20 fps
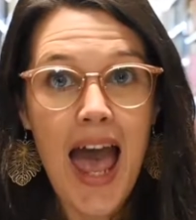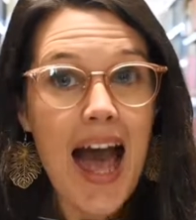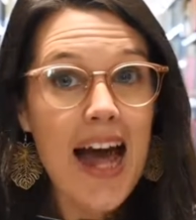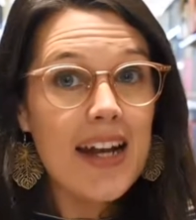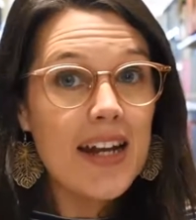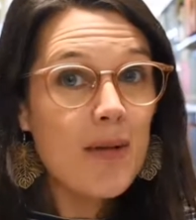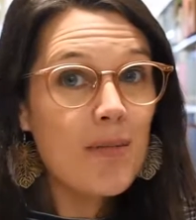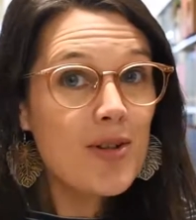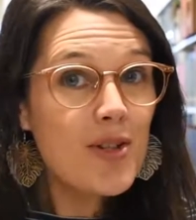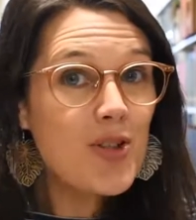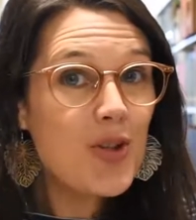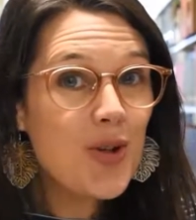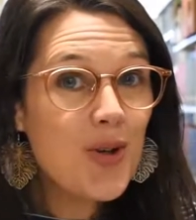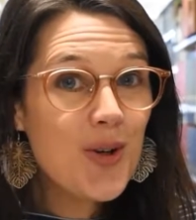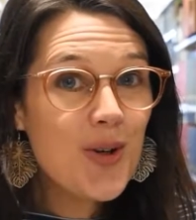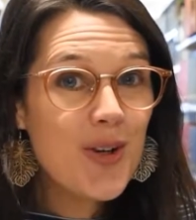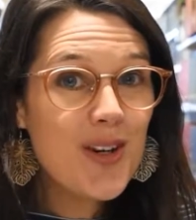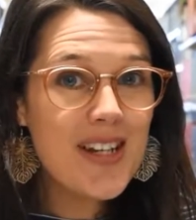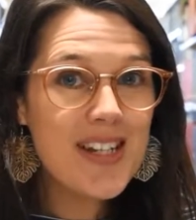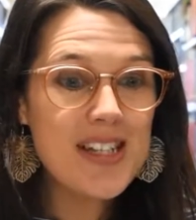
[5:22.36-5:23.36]
Number
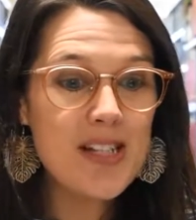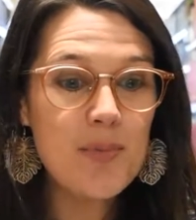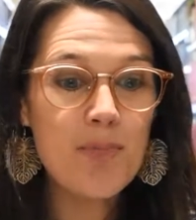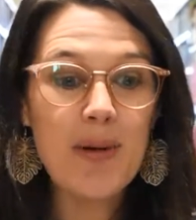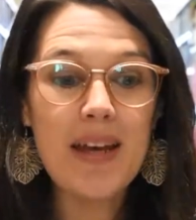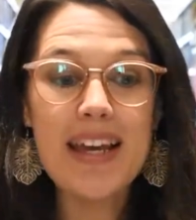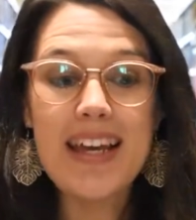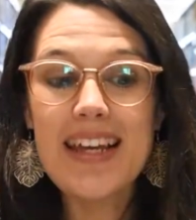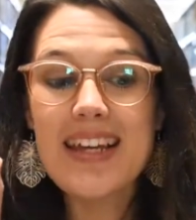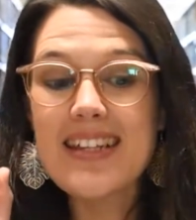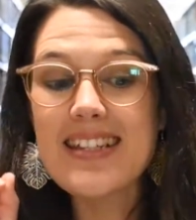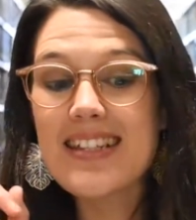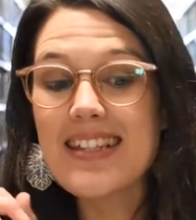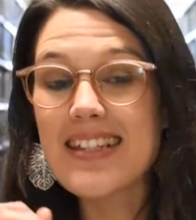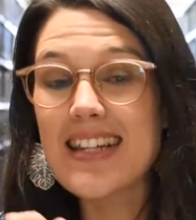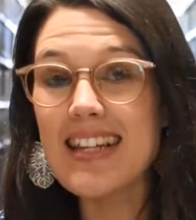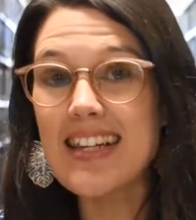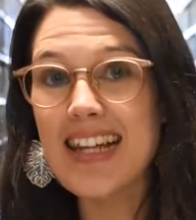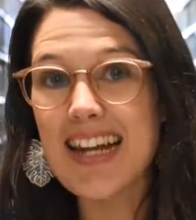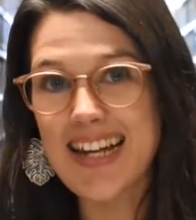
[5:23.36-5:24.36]
2 is to be
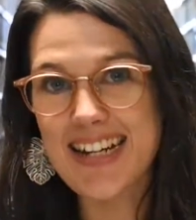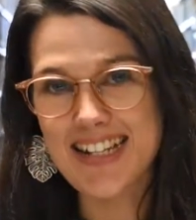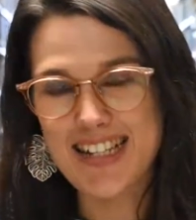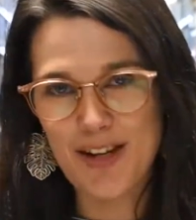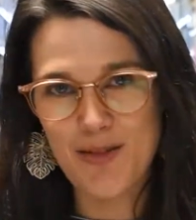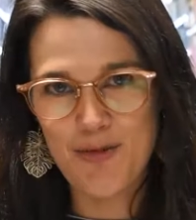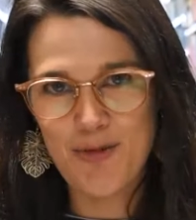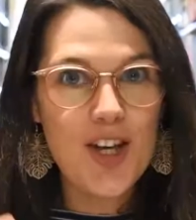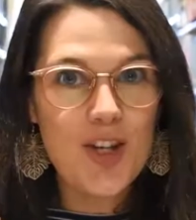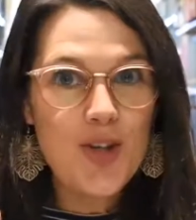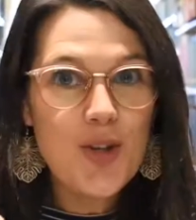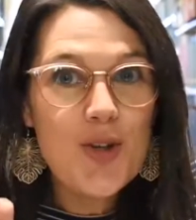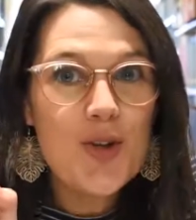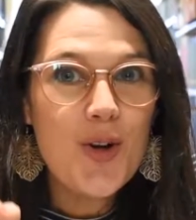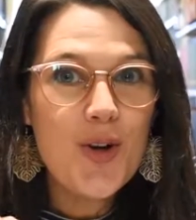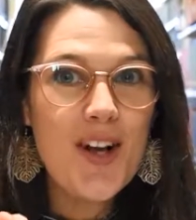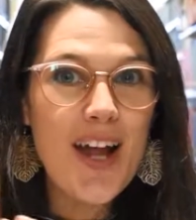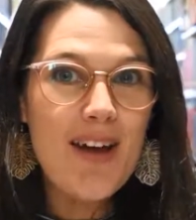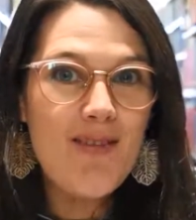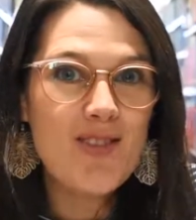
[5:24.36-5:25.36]
selective. You
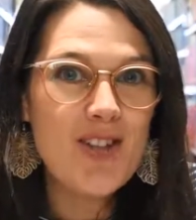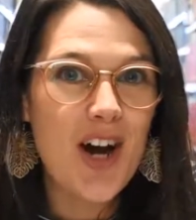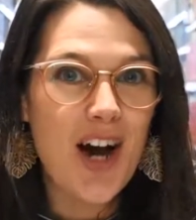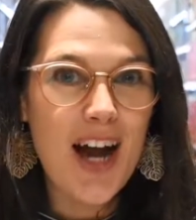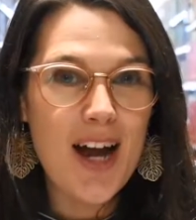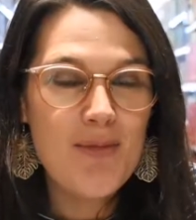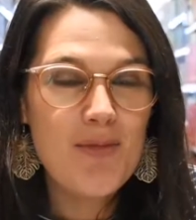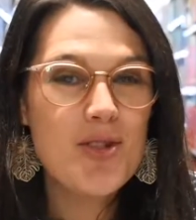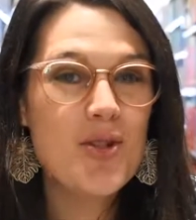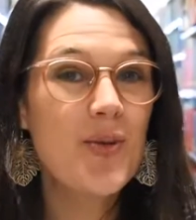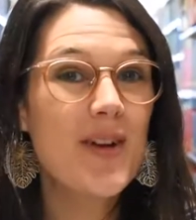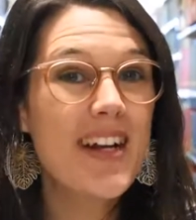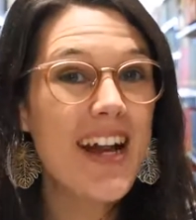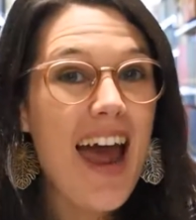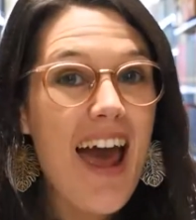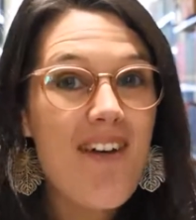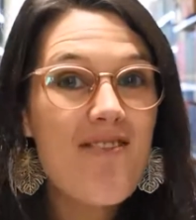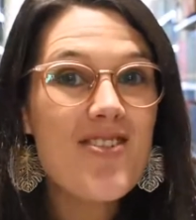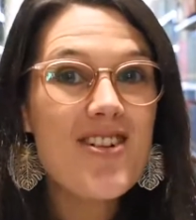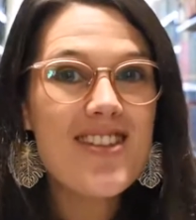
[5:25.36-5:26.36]
don't have time to read
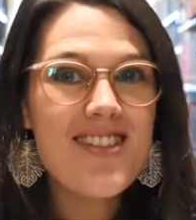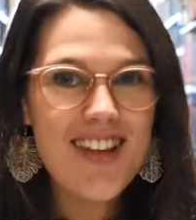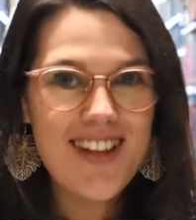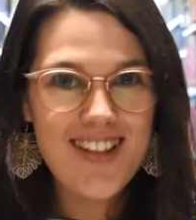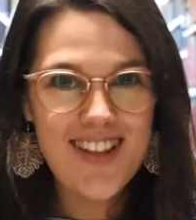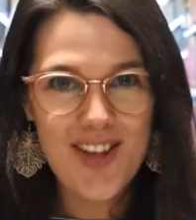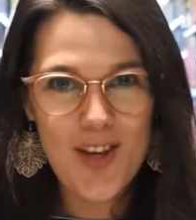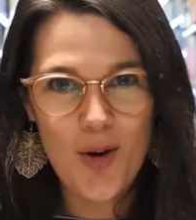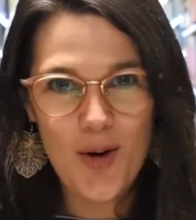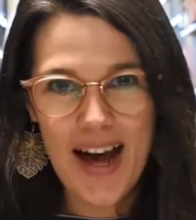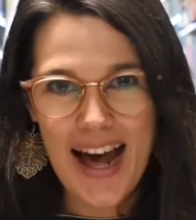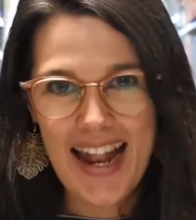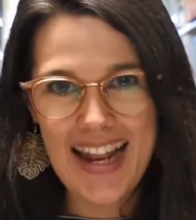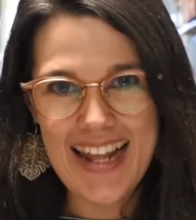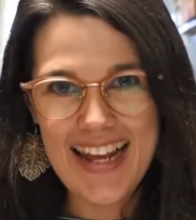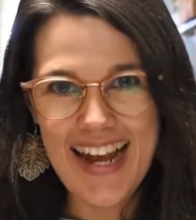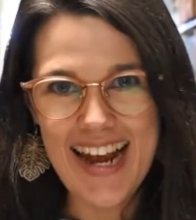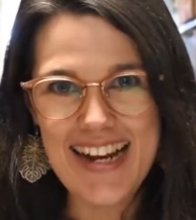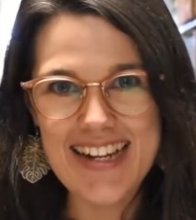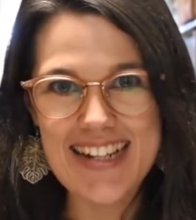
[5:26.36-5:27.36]
everything that you're
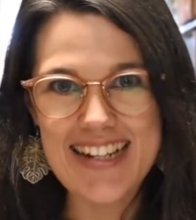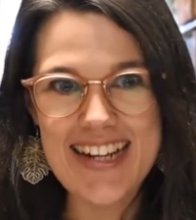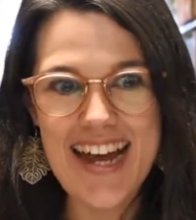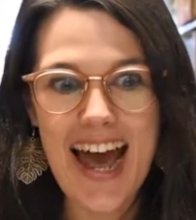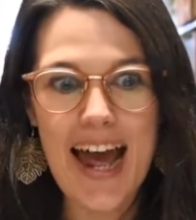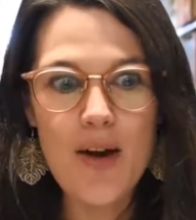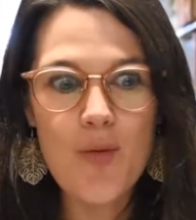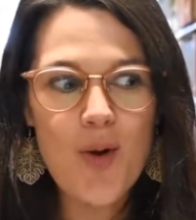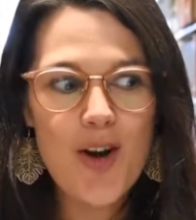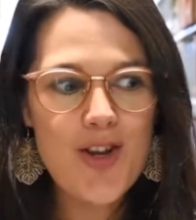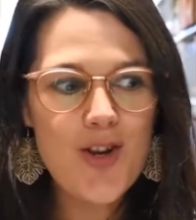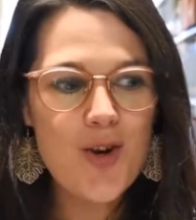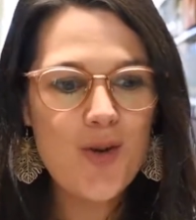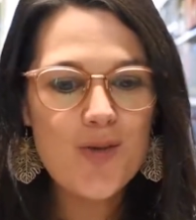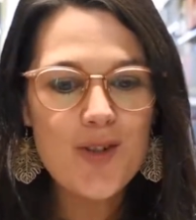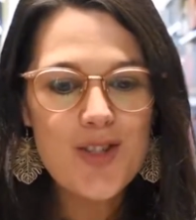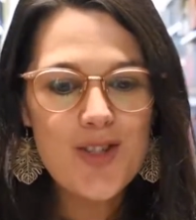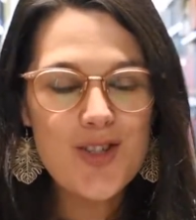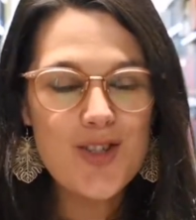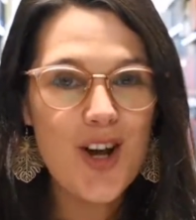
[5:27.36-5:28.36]
allocated. And when you're
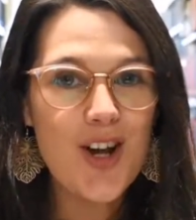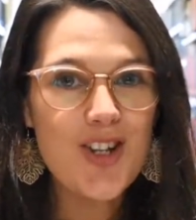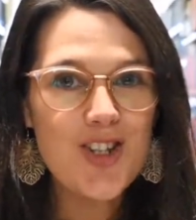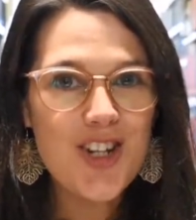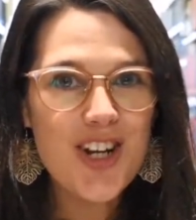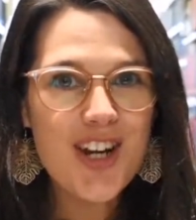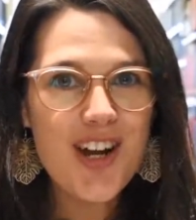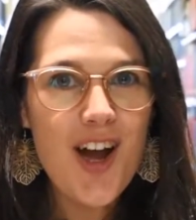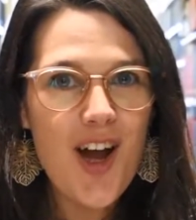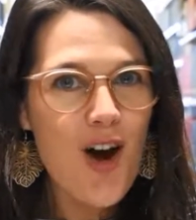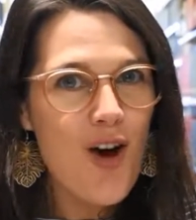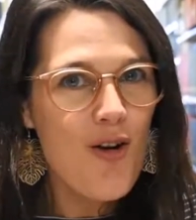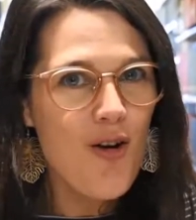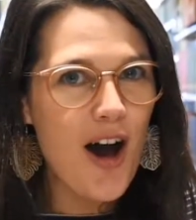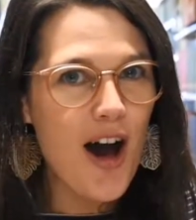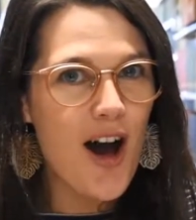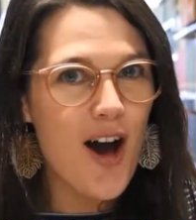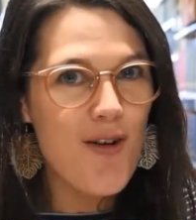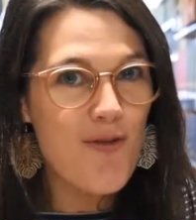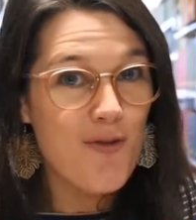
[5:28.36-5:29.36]
researching
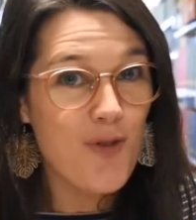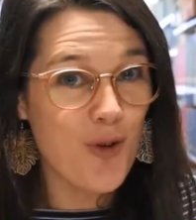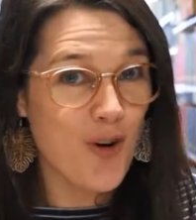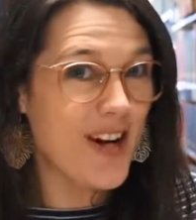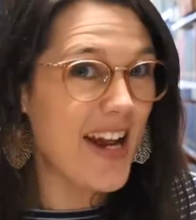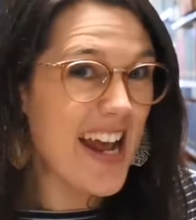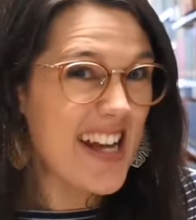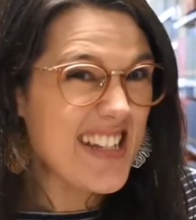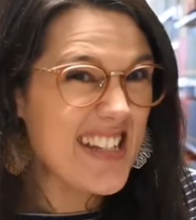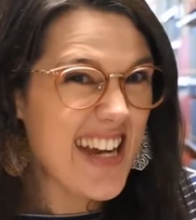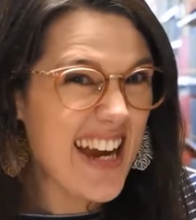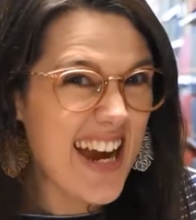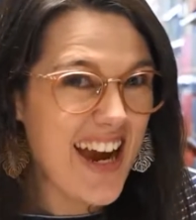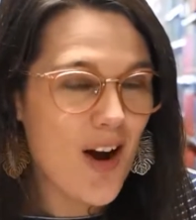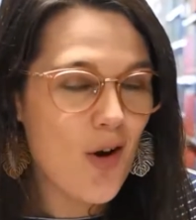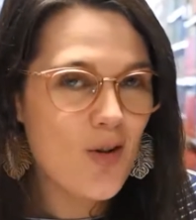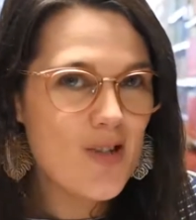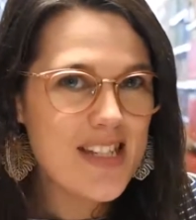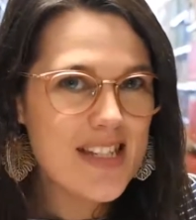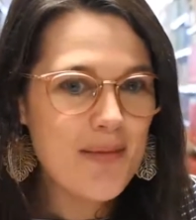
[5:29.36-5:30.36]
for an essay
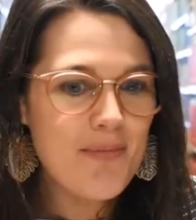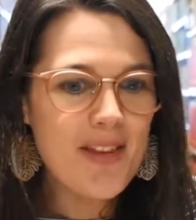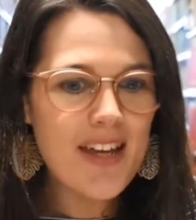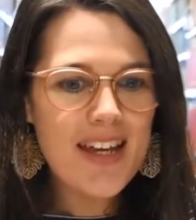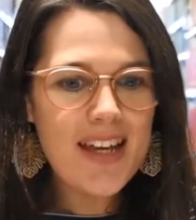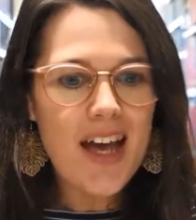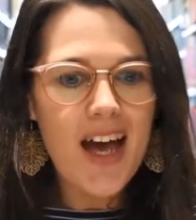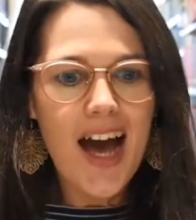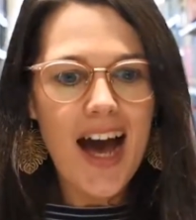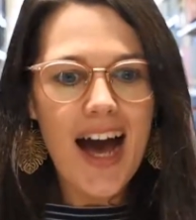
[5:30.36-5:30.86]
or something,